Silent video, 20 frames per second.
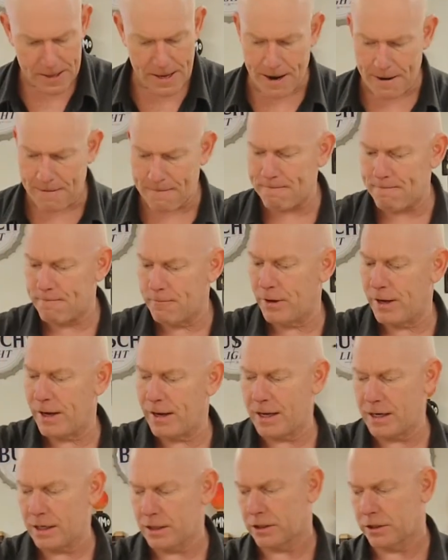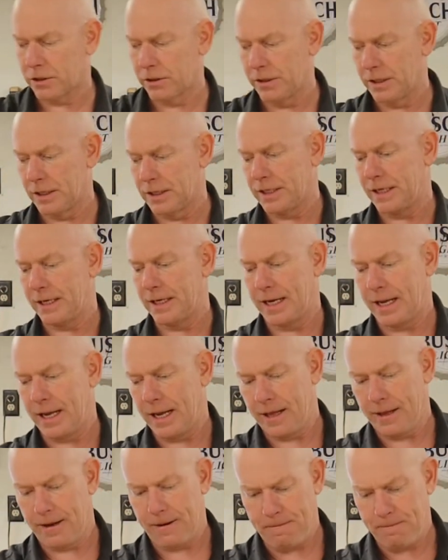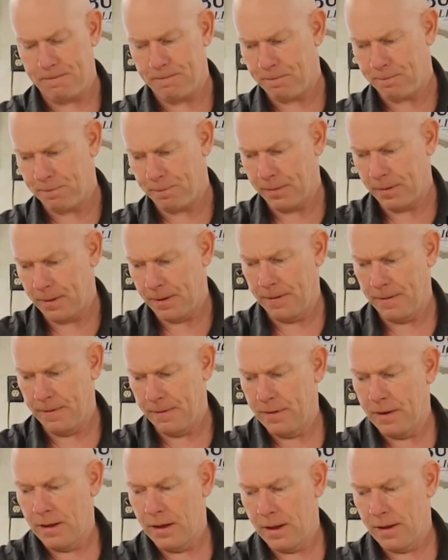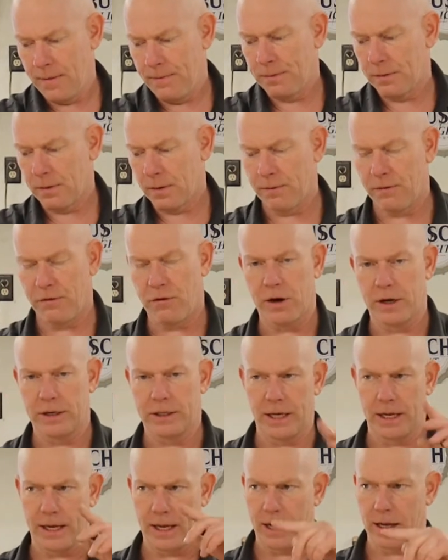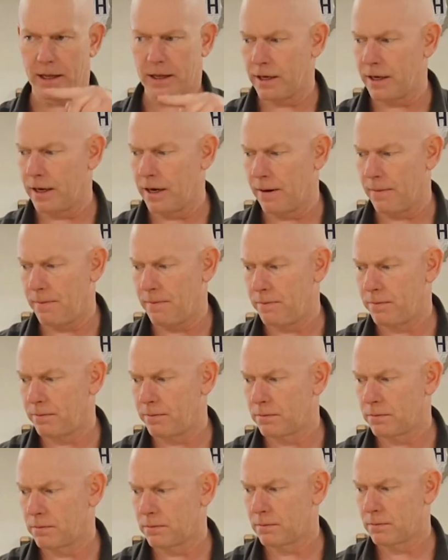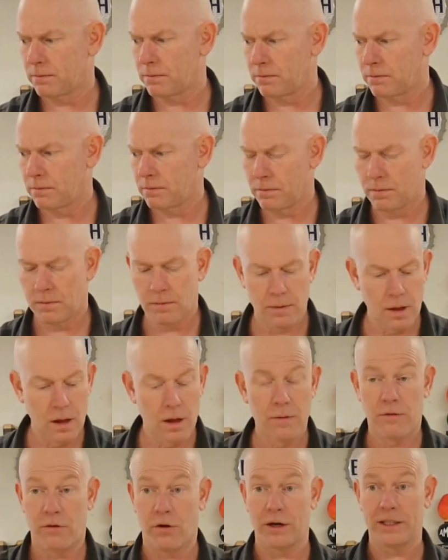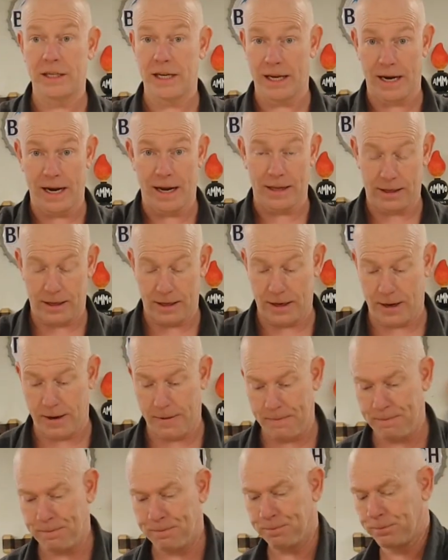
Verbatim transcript: Now, we got to screw this thing together before I take it out there. Before I take it out there